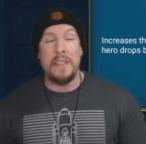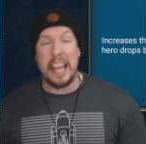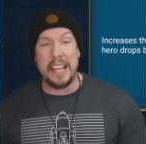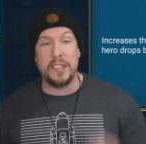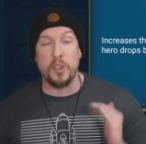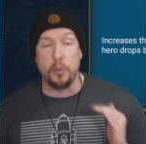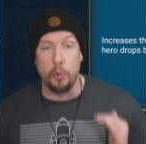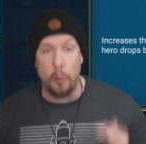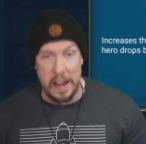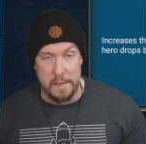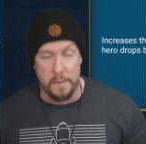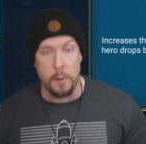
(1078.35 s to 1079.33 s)
That is
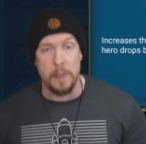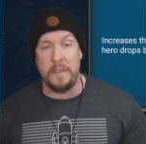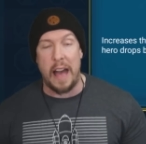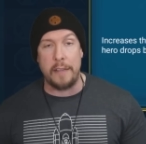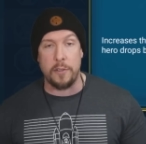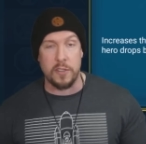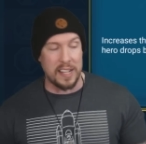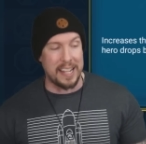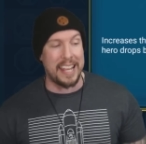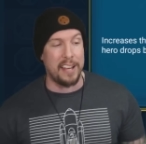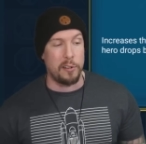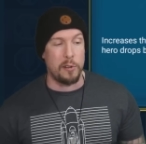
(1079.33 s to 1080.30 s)
great for revivers and
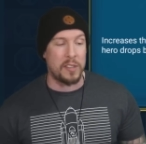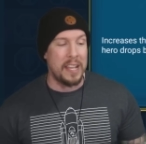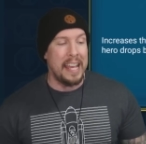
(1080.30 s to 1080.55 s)
healers.